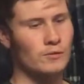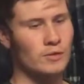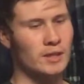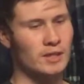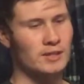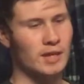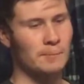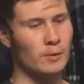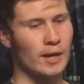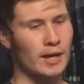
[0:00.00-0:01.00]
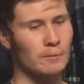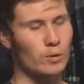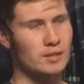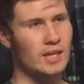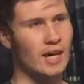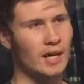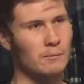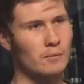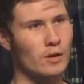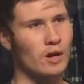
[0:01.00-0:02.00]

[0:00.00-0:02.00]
for an example, I had more time